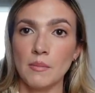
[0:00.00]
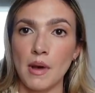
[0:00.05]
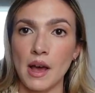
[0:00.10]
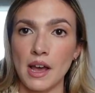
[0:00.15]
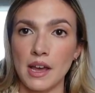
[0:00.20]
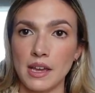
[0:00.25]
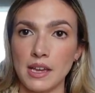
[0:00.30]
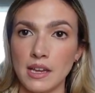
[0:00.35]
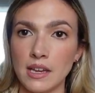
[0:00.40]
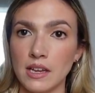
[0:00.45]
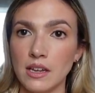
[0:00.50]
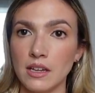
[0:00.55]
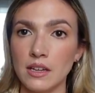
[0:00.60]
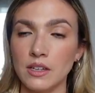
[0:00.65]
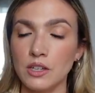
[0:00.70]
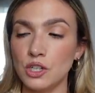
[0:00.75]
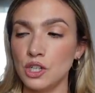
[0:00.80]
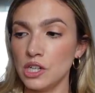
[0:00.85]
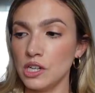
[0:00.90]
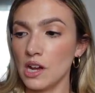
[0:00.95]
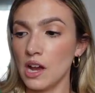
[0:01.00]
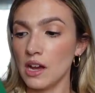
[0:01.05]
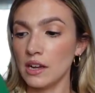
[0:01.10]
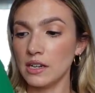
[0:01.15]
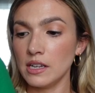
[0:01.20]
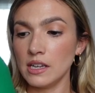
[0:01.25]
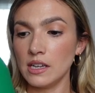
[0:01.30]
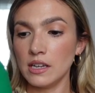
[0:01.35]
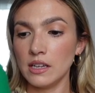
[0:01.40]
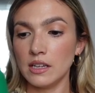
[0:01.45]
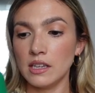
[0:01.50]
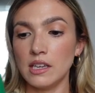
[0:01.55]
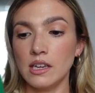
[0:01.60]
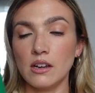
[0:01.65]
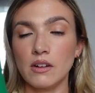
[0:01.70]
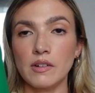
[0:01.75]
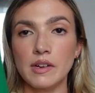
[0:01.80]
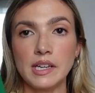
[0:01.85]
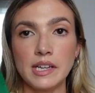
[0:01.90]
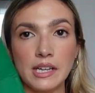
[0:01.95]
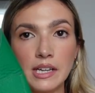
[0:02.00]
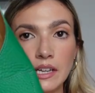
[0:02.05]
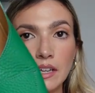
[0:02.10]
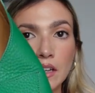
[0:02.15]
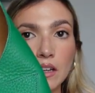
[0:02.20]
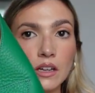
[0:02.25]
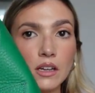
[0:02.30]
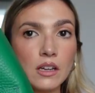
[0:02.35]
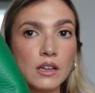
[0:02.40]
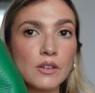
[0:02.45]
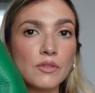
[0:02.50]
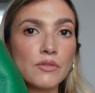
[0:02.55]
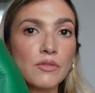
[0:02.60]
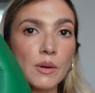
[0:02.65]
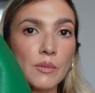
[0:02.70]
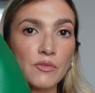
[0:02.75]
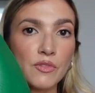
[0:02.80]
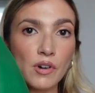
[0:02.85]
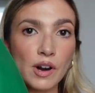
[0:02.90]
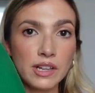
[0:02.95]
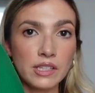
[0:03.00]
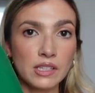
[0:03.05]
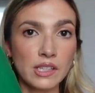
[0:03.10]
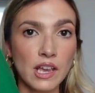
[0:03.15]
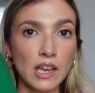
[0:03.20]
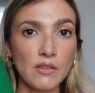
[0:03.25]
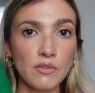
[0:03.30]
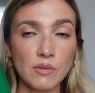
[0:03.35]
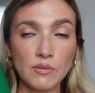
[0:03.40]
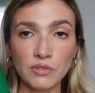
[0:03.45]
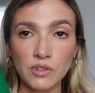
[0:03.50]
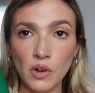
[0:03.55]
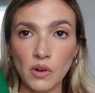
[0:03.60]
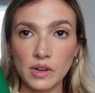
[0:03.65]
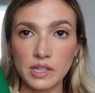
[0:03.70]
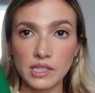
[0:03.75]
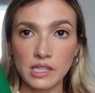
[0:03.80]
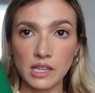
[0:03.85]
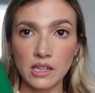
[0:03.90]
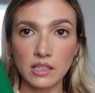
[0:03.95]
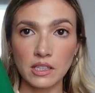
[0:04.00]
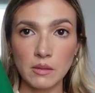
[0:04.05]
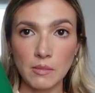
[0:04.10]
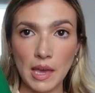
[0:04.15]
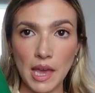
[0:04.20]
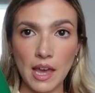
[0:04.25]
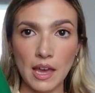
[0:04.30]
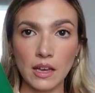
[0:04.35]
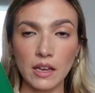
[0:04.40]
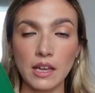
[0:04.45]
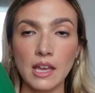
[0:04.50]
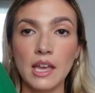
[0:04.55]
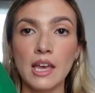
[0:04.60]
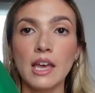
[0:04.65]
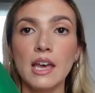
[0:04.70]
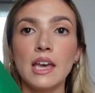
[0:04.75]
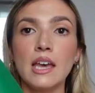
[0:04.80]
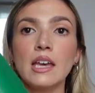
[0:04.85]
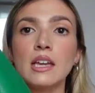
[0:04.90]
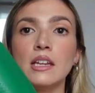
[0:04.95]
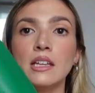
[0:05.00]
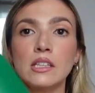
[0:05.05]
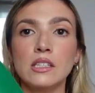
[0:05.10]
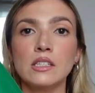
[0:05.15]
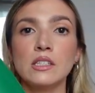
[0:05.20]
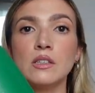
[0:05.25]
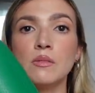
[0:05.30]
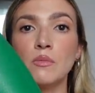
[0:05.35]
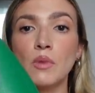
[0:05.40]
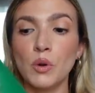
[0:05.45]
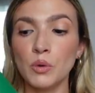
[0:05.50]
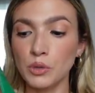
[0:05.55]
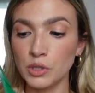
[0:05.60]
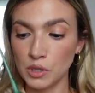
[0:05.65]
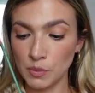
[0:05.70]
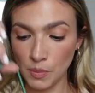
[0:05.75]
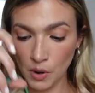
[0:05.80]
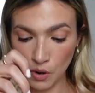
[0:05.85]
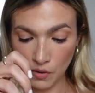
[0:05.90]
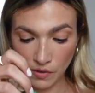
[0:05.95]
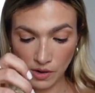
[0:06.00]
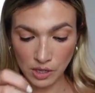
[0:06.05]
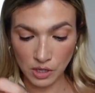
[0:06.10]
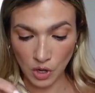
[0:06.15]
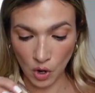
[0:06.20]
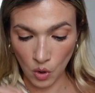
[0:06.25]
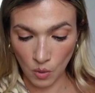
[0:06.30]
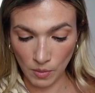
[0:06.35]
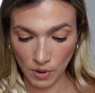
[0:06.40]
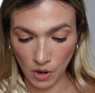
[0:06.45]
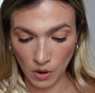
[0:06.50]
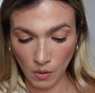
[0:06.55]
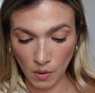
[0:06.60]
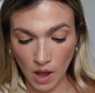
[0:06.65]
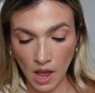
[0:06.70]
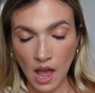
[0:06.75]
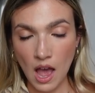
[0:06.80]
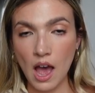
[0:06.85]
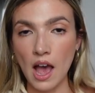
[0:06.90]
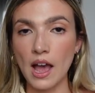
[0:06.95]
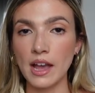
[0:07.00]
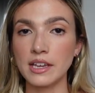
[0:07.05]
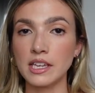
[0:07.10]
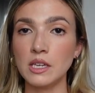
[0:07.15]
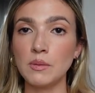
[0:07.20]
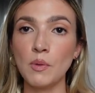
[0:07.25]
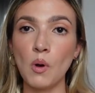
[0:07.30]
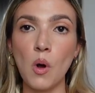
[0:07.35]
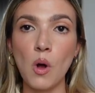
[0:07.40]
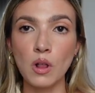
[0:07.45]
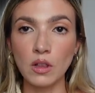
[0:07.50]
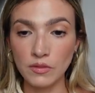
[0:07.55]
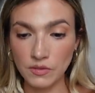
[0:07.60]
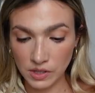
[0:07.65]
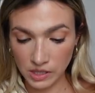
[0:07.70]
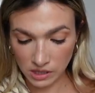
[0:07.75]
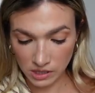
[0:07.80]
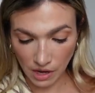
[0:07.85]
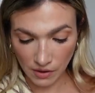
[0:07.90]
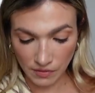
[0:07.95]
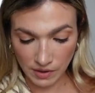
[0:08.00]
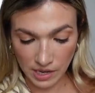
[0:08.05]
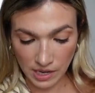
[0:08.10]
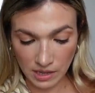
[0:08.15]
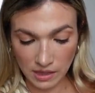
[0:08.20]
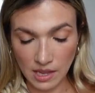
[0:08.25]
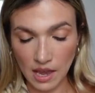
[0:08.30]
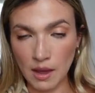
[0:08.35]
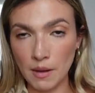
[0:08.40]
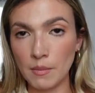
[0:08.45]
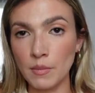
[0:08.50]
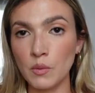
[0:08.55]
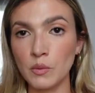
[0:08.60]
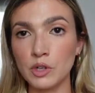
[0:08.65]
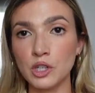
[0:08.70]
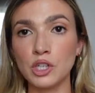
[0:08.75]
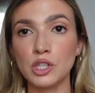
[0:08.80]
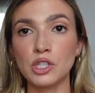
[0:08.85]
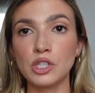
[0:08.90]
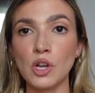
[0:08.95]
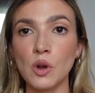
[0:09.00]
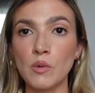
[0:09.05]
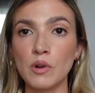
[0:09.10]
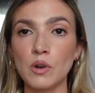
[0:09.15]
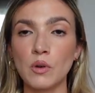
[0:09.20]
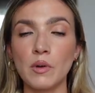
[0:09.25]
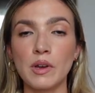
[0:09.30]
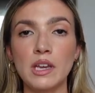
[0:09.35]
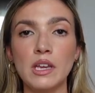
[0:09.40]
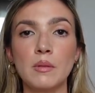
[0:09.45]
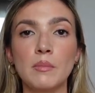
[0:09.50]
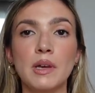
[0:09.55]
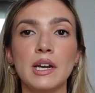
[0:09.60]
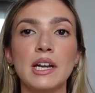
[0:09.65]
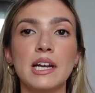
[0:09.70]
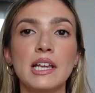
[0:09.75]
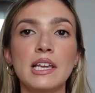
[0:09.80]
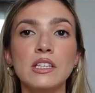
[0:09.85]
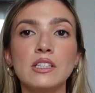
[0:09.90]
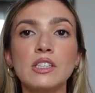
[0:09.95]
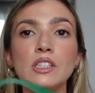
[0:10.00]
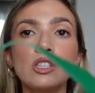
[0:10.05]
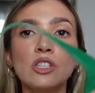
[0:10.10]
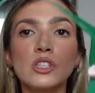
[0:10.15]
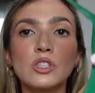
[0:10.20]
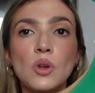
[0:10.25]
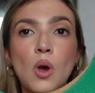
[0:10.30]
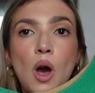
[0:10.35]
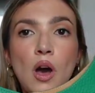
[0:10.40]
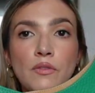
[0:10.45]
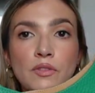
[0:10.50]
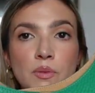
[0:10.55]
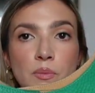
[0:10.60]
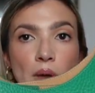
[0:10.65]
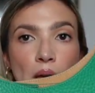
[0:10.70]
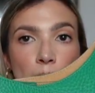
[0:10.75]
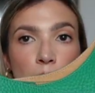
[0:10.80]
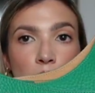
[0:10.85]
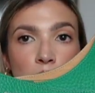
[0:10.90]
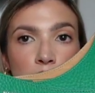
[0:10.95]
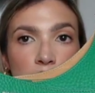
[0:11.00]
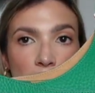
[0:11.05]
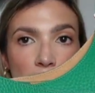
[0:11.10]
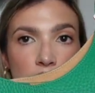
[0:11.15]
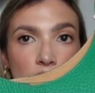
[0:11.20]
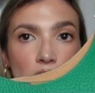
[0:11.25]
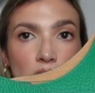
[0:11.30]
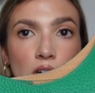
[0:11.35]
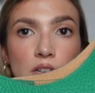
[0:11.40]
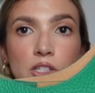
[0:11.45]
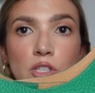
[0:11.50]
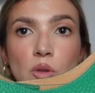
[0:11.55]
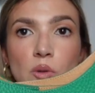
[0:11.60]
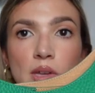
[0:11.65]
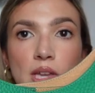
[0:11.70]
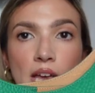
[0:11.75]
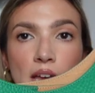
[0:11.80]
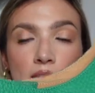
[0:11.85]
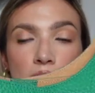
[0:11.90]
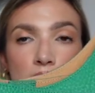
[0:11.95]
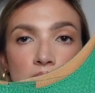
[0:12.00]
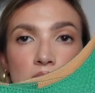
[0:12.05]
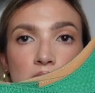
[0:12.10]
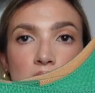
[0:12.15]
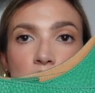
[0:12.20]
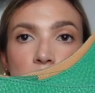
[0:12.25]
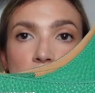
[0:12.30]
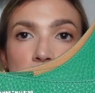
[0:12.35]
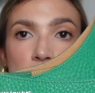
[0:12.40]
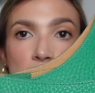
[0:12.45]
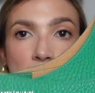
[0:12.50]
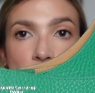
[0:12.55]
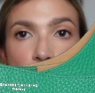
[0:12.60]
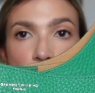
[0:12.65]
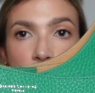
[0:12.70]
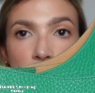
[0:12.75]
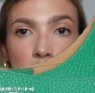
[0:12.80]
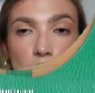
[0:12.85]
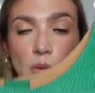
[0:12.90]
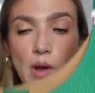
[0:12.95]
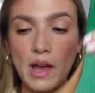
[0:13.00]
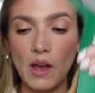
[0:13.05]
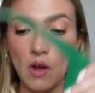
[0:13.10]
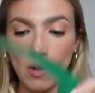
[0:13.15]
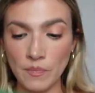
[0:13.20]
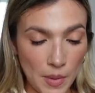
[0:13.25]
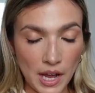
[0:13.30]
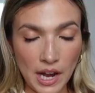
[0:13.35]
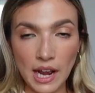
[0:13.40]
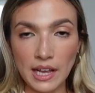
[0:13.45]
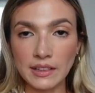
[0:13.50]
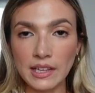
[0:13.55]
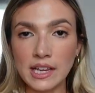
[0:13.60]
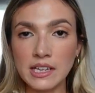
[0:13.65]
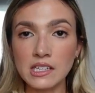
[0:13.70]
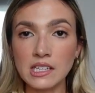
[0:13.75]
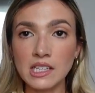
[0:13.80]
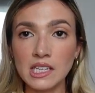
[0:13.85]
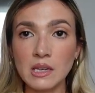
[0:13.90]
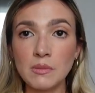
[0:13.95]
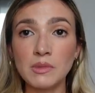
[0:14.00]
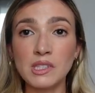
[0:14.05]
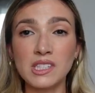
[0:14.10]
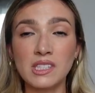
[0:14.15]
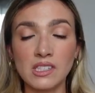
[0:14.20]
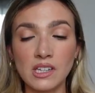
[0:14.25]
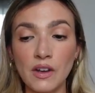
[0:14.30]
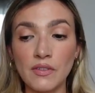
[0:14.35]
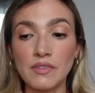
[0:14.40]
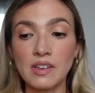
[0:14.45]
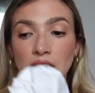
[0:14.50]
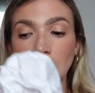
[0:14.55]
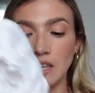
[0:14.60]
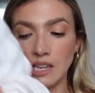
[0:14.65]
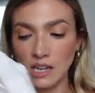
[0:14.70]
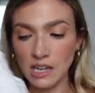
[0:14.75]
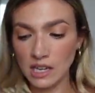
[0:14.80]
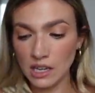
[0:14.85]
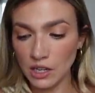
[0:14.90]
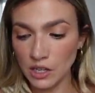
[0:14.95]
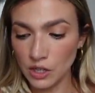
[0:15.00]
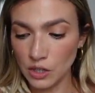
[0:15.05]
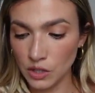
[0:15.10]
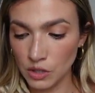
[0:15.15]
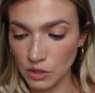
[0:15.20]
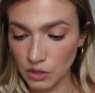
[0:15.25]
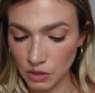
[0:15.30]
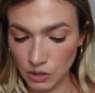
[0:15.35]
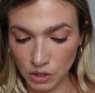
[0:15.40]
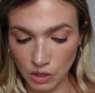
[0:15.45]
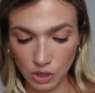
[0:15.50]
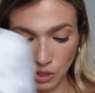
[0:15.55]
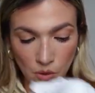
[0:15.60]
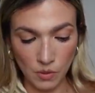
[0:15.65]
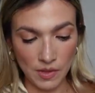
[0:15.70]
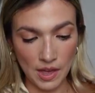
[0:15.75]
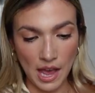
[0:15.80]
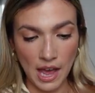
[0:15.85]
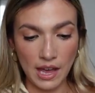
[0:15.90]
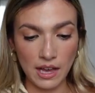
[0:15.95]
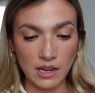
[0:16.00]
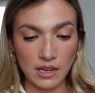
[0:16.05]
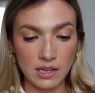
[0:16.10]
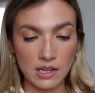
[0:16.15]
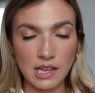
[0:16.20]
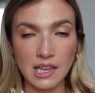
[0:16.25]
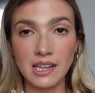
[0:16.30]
my Gianni Chiarini from Firenze, from Florence, Italy bag. It is the most perfect hobo. I keep all of the stuffing in them, which is so annoying, but it is a soft pebbled leather. So again, it's gonna stay really well, but I like to keep the stuffing in it so that